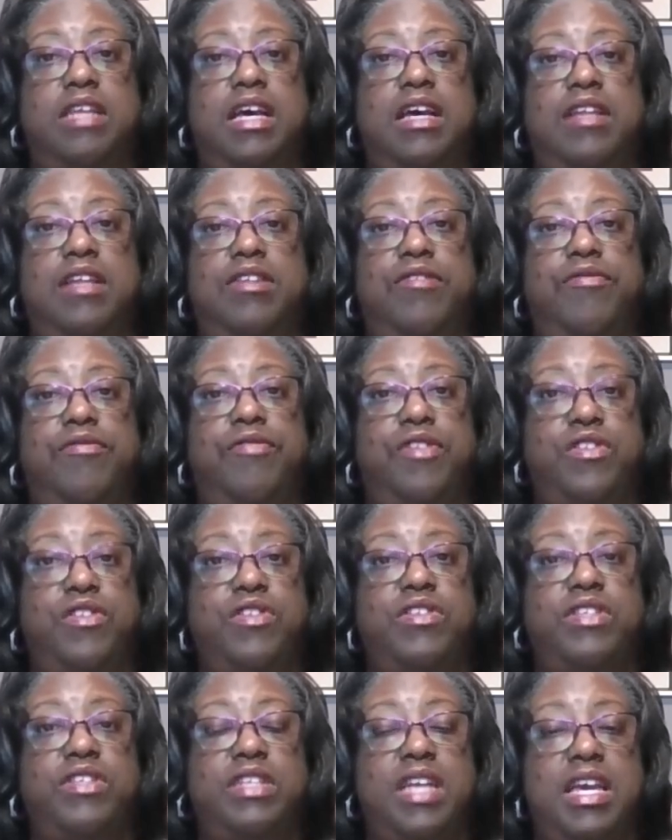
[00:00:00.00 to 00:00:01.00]
that the
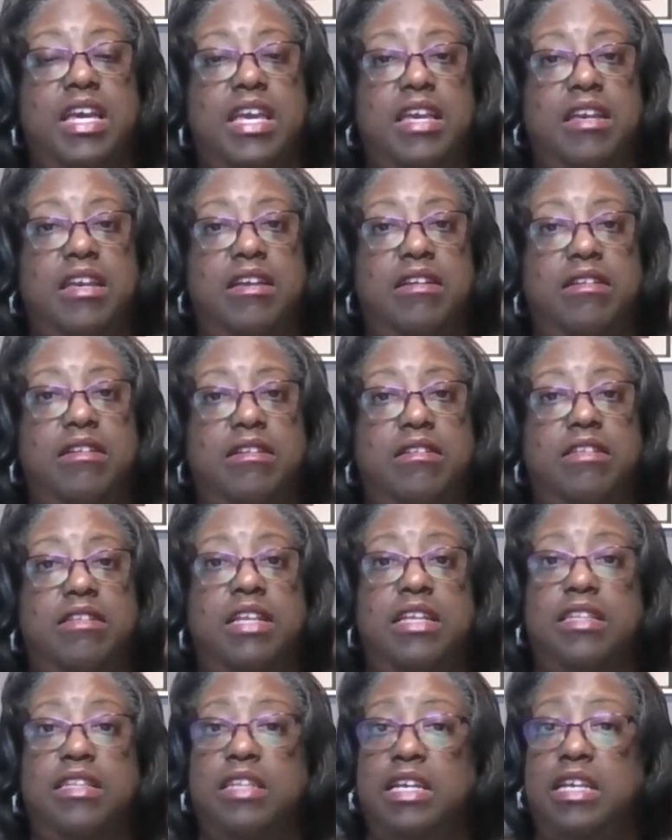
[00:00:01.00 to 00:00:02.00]
first day
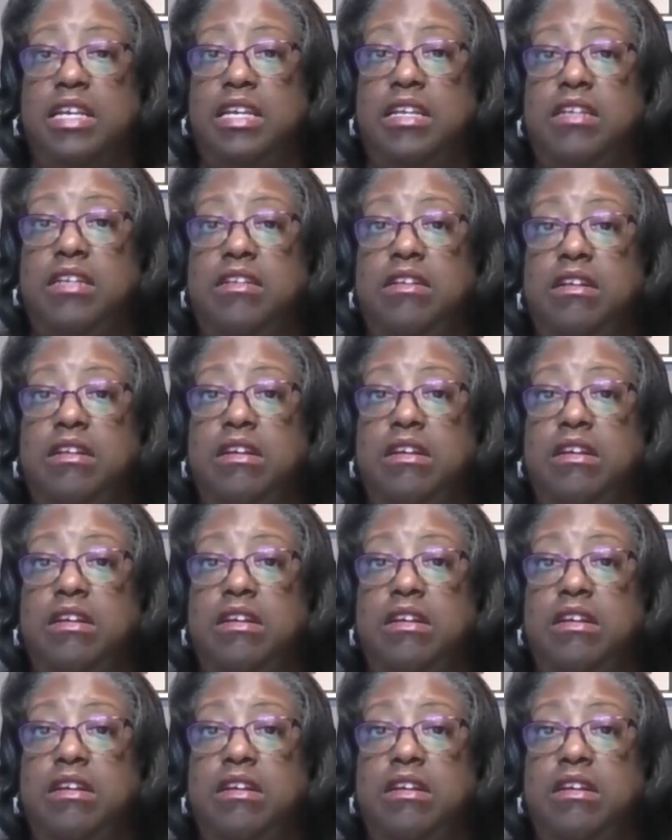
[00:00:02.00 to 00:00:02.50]
that they